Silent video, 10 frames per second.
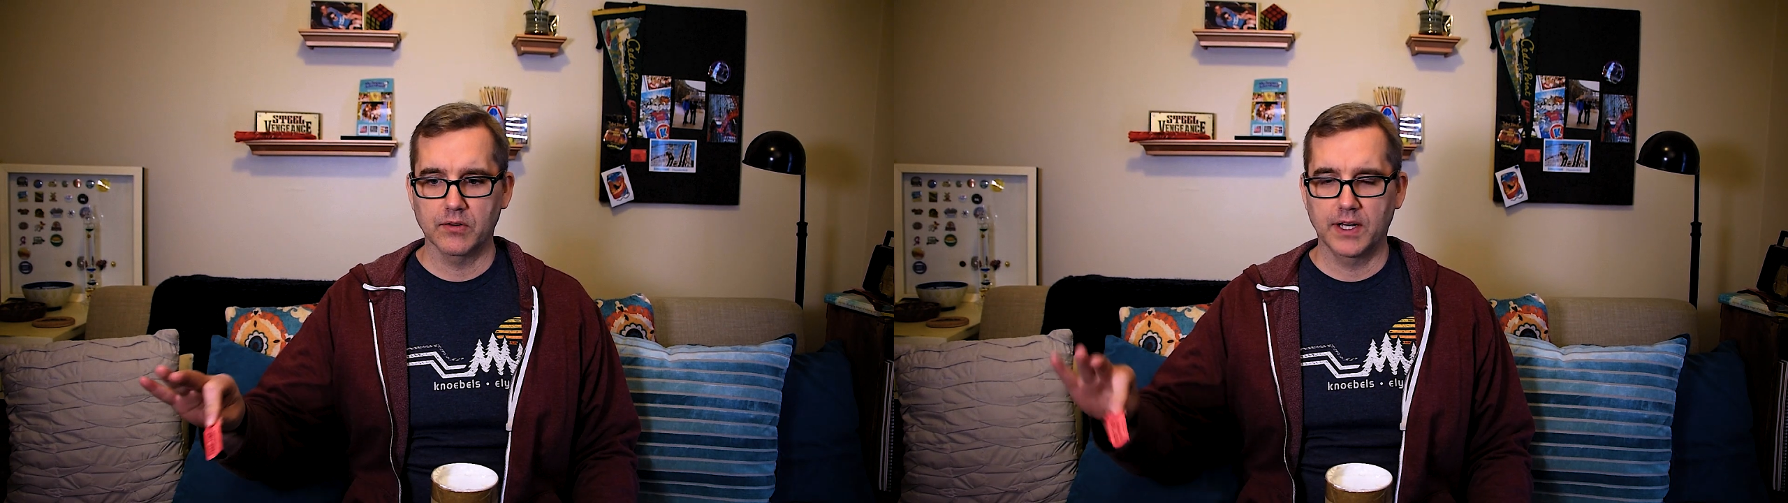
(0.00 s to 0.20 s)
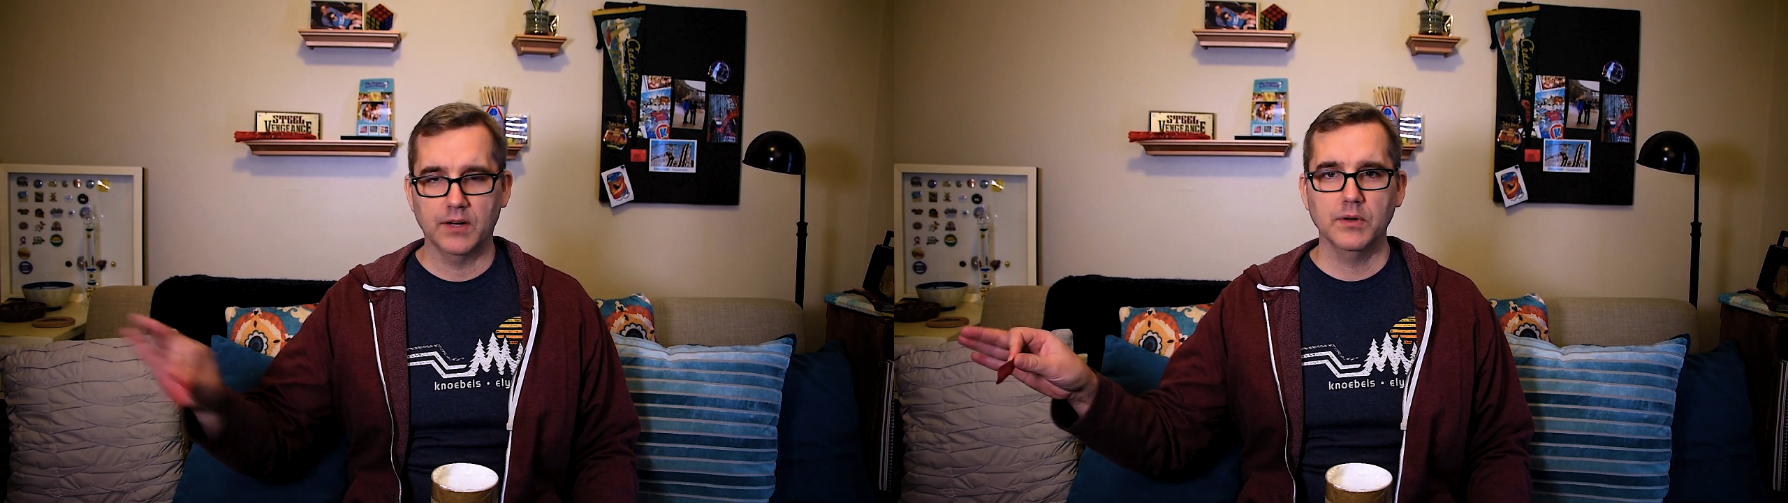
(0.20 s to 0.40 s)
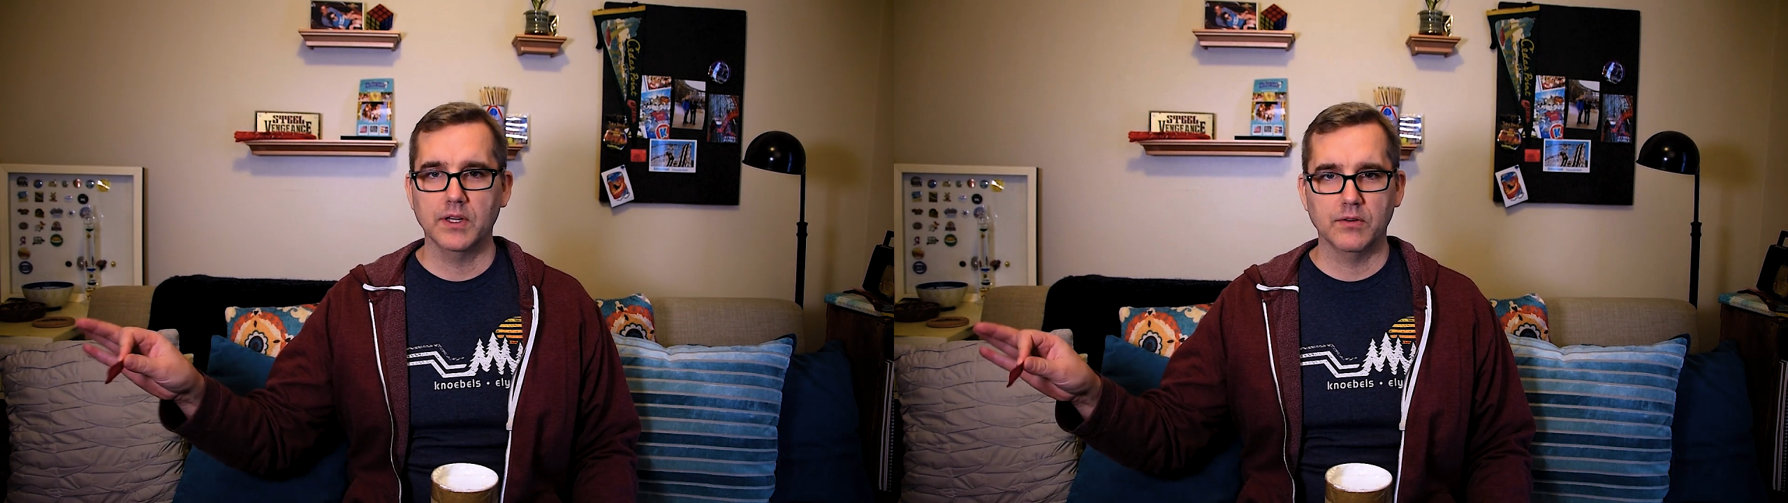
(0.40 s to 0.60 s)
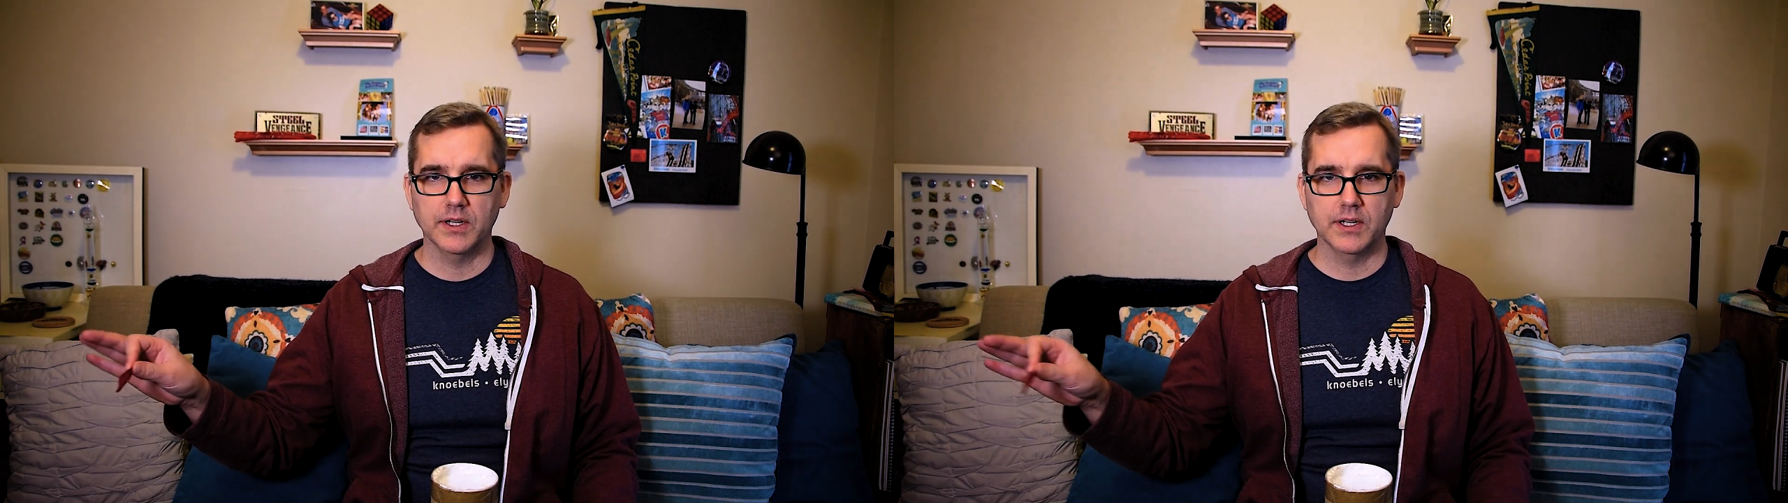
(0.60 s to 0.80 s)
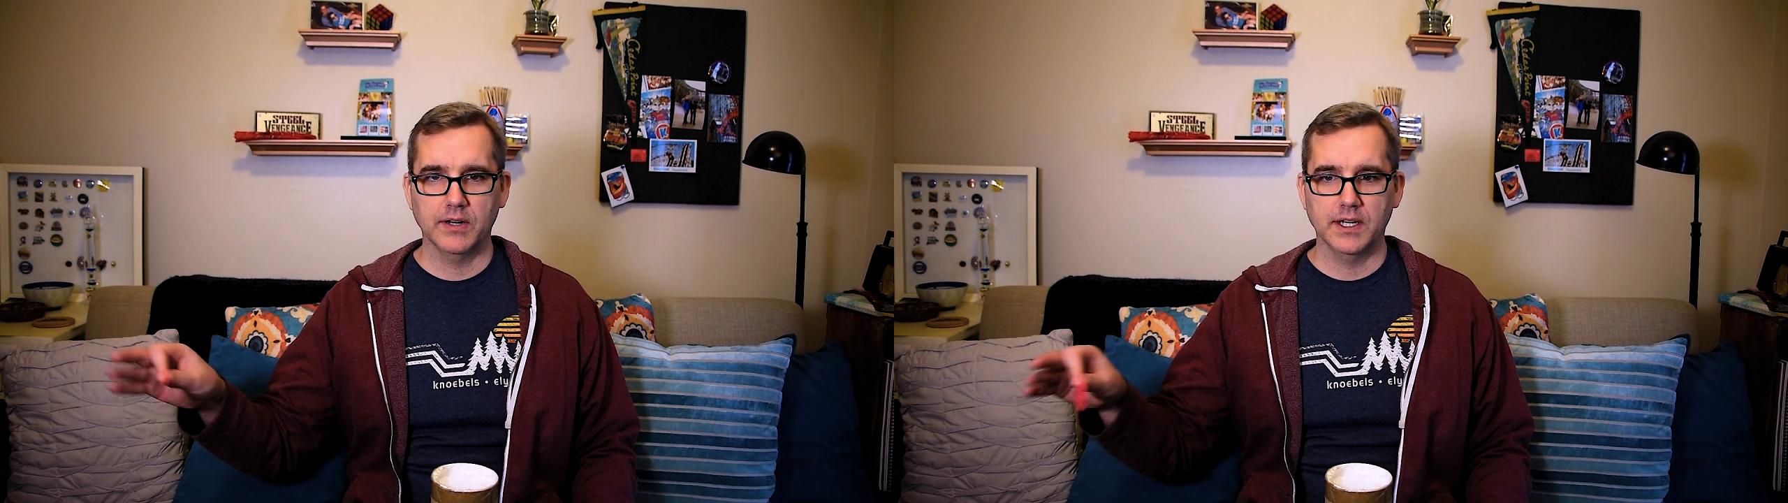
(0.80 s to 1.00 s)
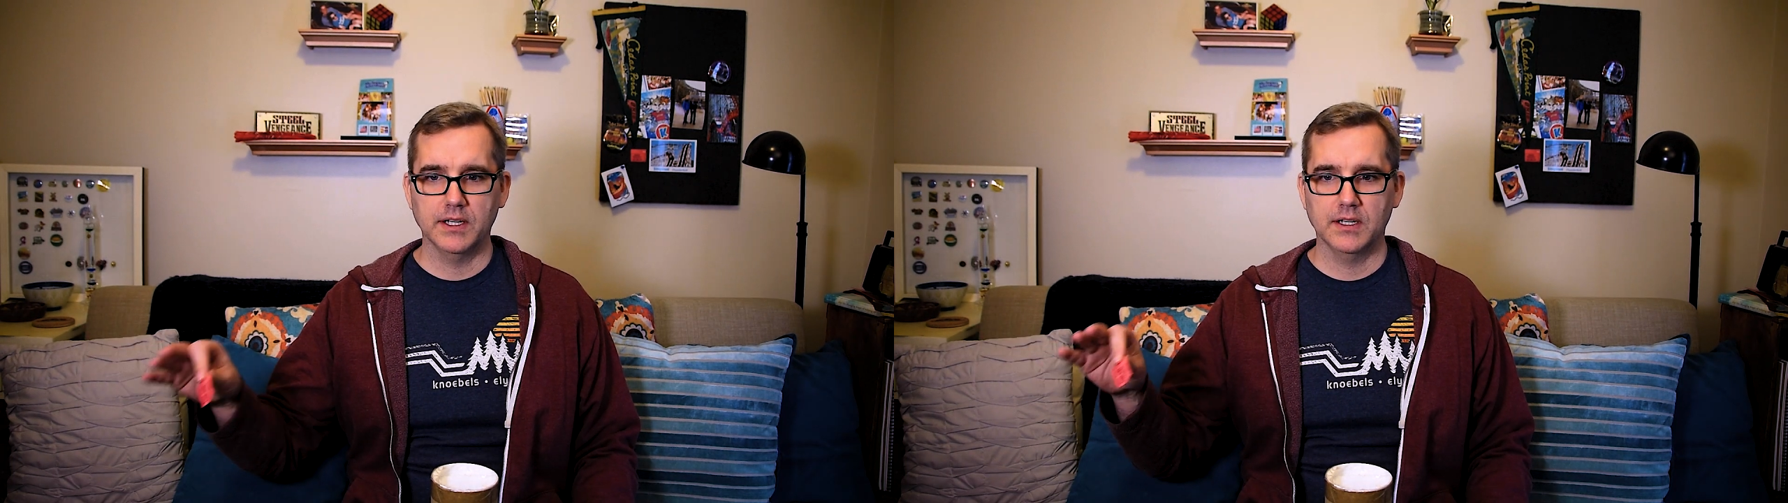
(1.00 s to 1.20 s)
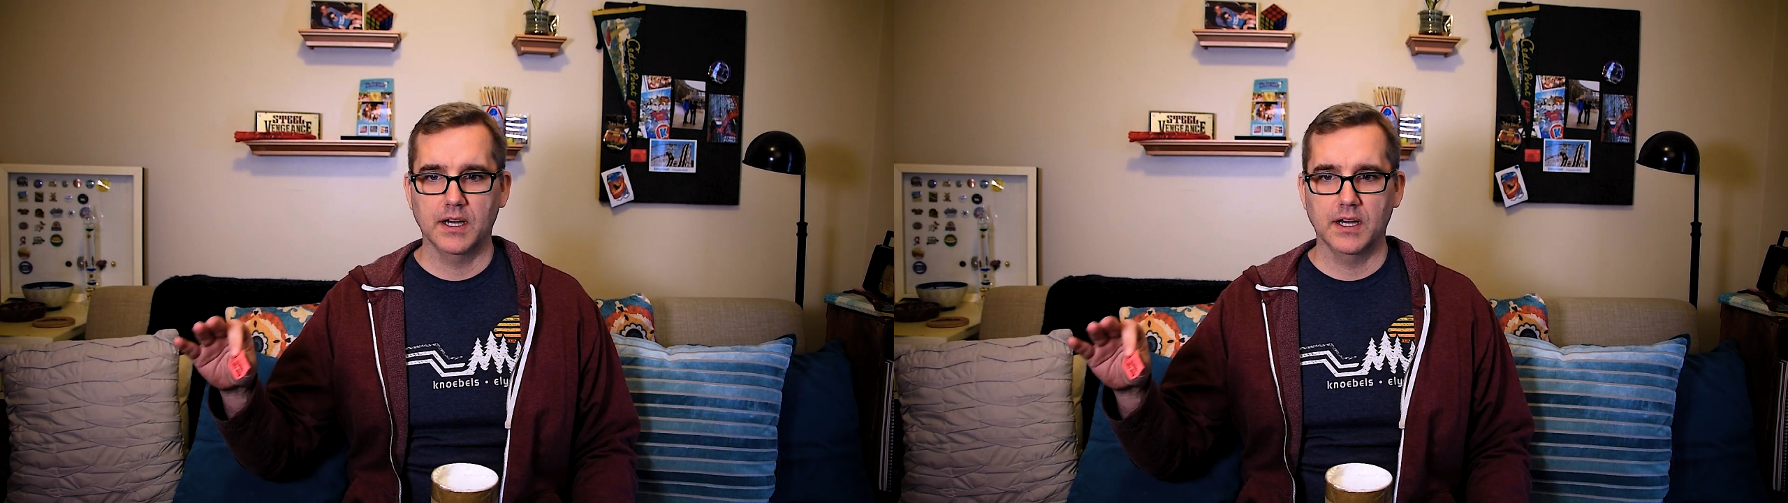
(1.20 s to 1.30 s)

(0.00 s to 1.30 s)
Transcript: really great